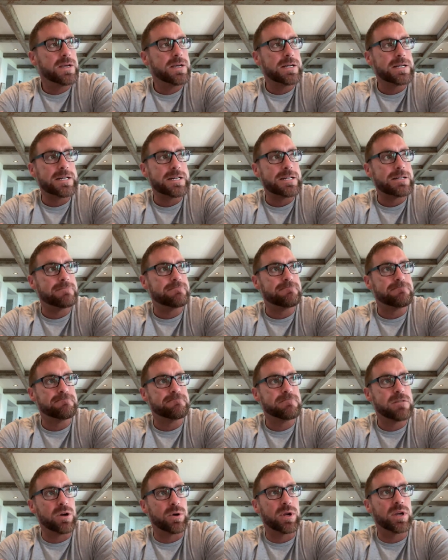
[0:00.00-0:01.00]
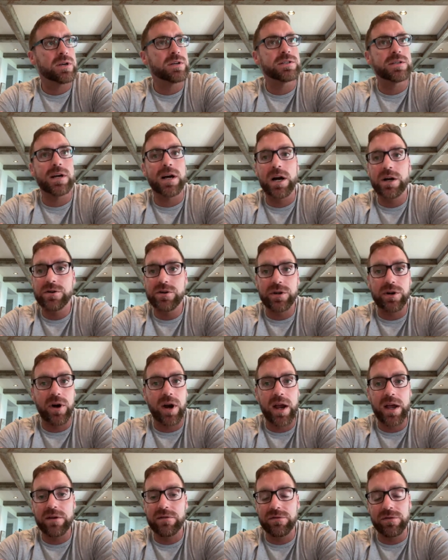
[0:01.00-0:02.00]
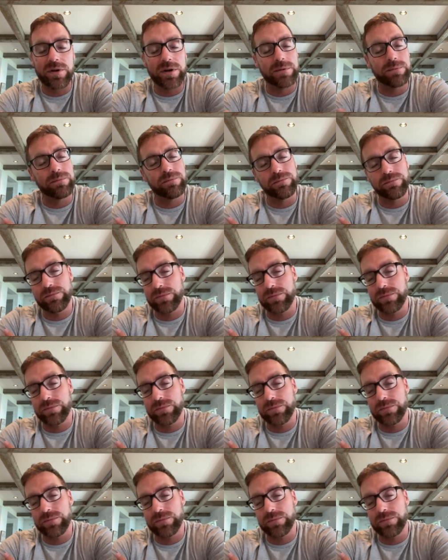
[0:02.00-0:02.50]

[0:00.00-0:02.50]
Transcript: here's $100,000 for,